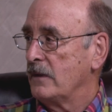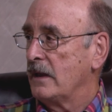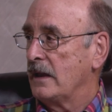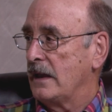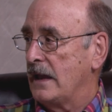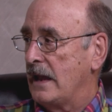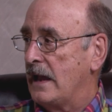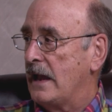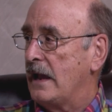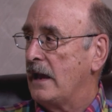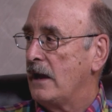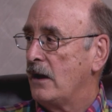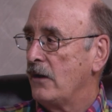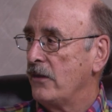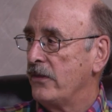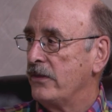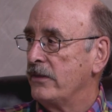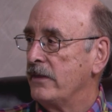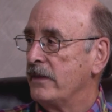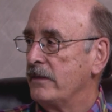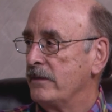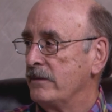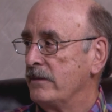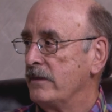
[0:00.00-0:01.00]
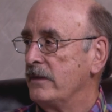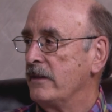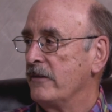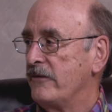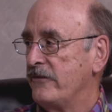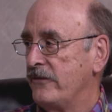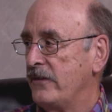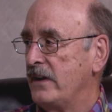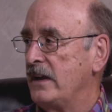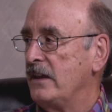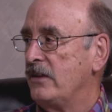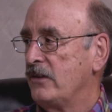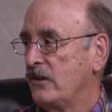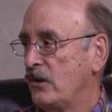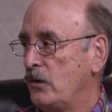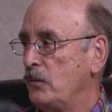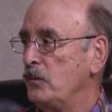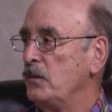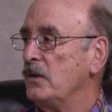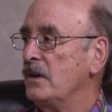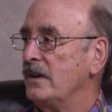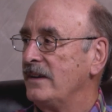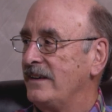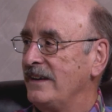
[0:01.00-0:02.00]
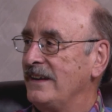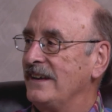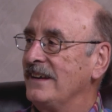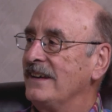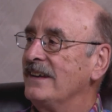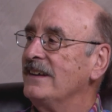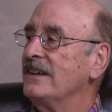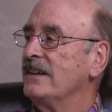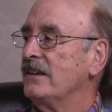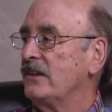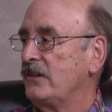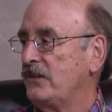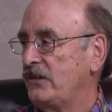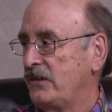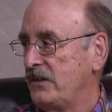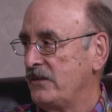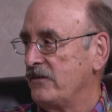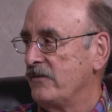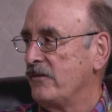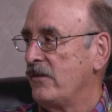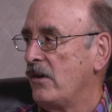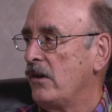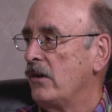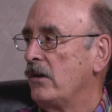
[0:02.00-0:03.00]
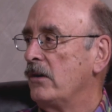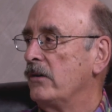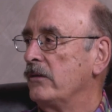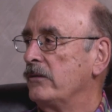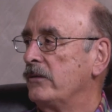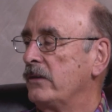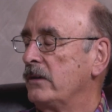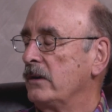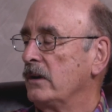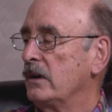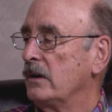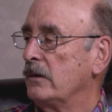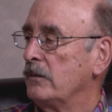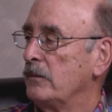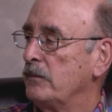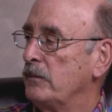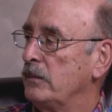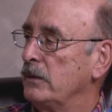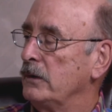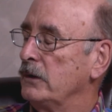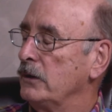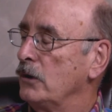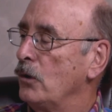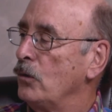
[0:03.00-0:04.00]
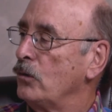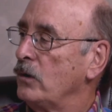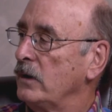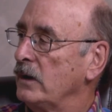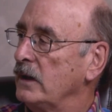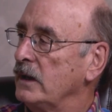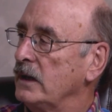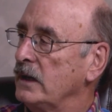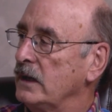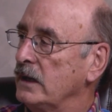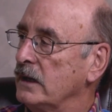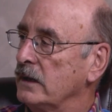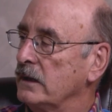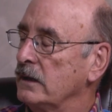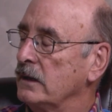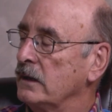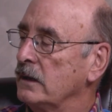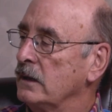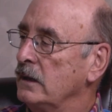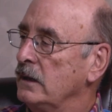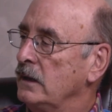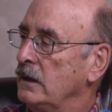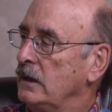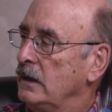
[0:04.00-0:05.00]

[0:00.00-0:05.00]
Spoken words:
how the faith community is involved locally and